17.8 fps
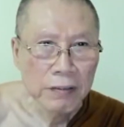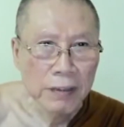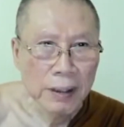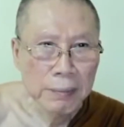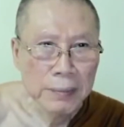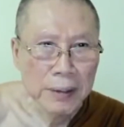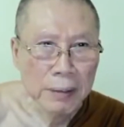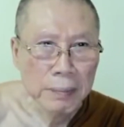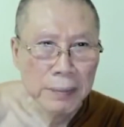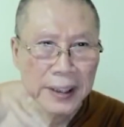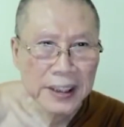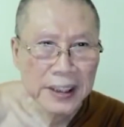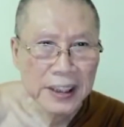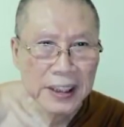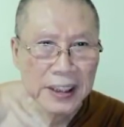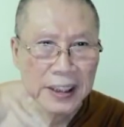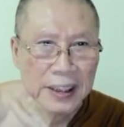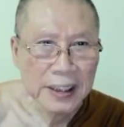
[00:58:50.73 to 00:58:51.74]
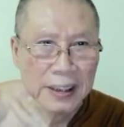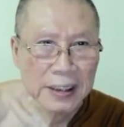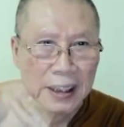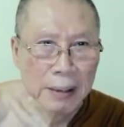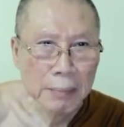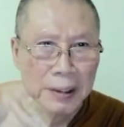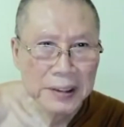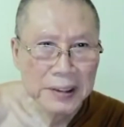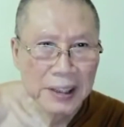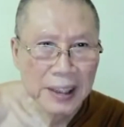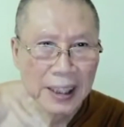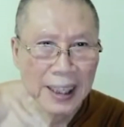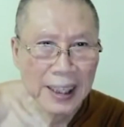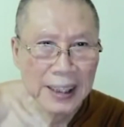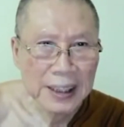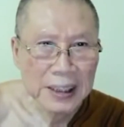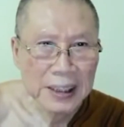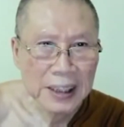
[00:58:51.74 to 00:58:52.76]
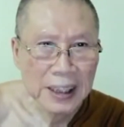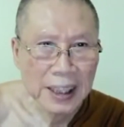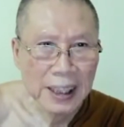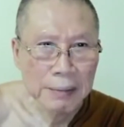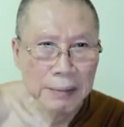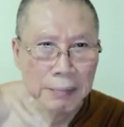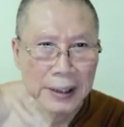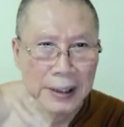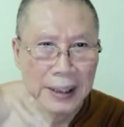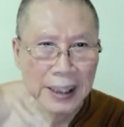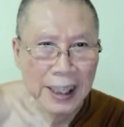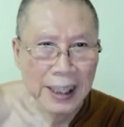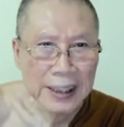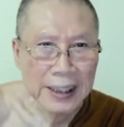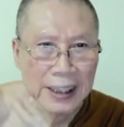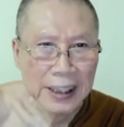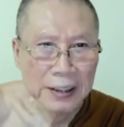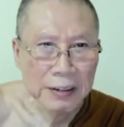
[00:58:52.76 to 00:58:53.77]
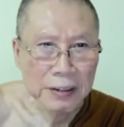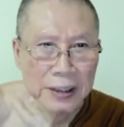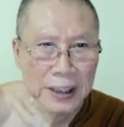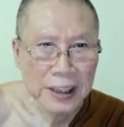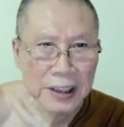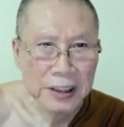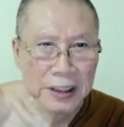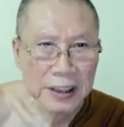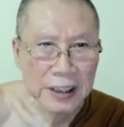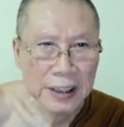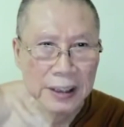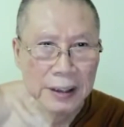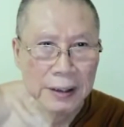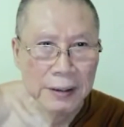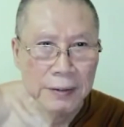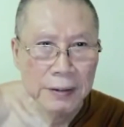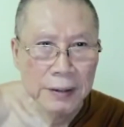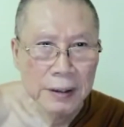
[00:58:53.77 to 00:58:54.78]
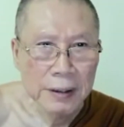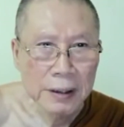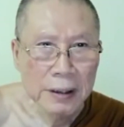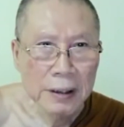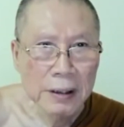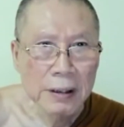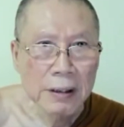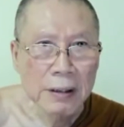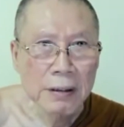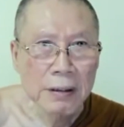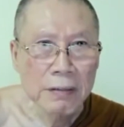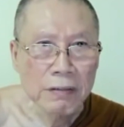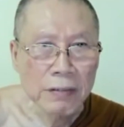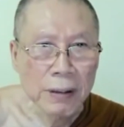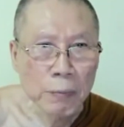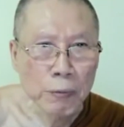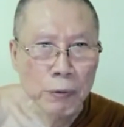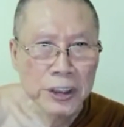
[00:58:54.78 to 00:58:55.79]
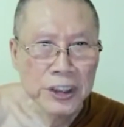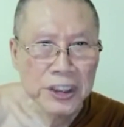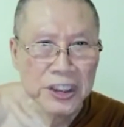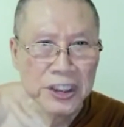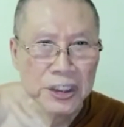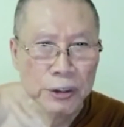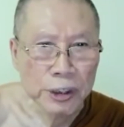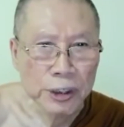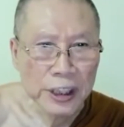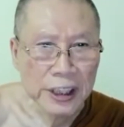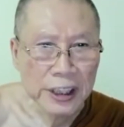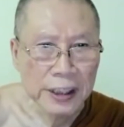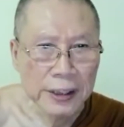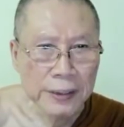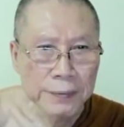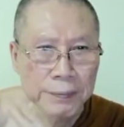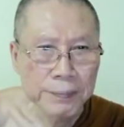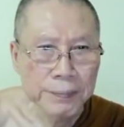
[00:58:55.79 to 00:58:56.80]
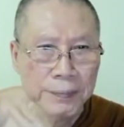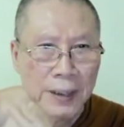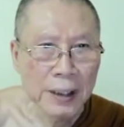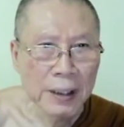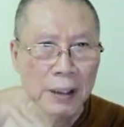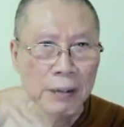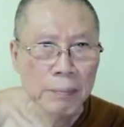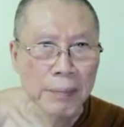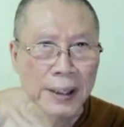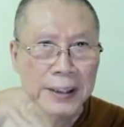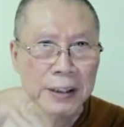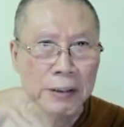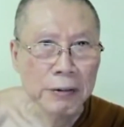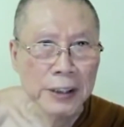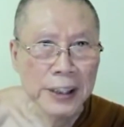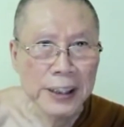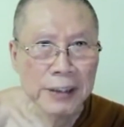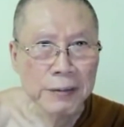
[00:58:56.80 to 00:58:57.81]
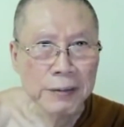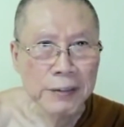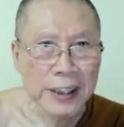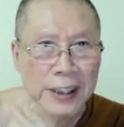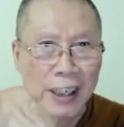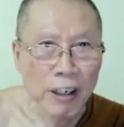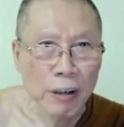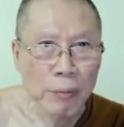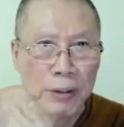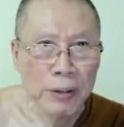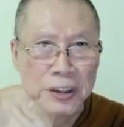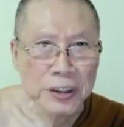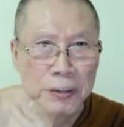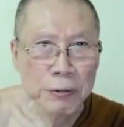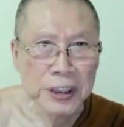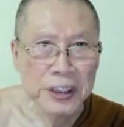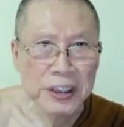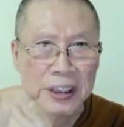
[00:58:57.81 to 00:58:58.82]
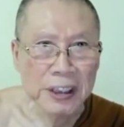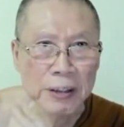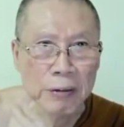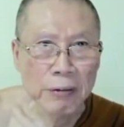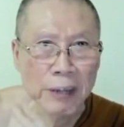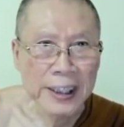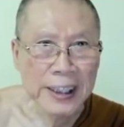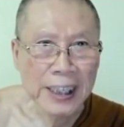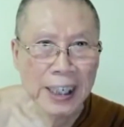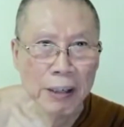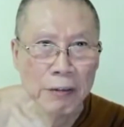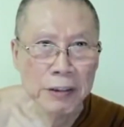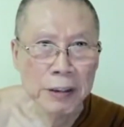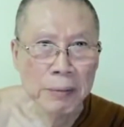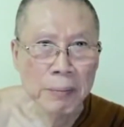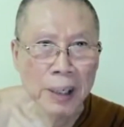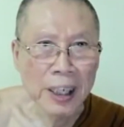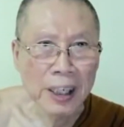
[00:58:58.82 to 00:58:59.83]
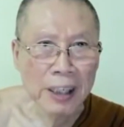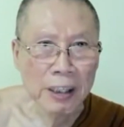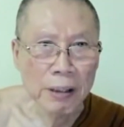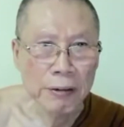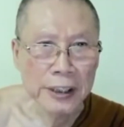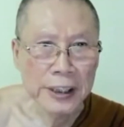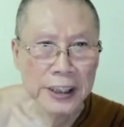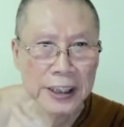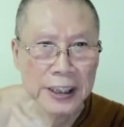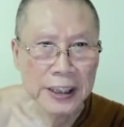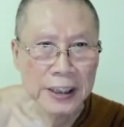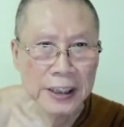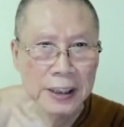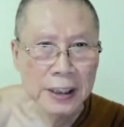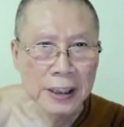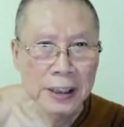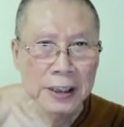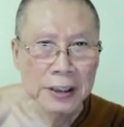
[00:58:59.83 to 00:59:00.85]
From Nabiti, Namaskar Ajahn, Medan, Indonesia. From Winshore. By the way, we almost reached the 1 hour mark already.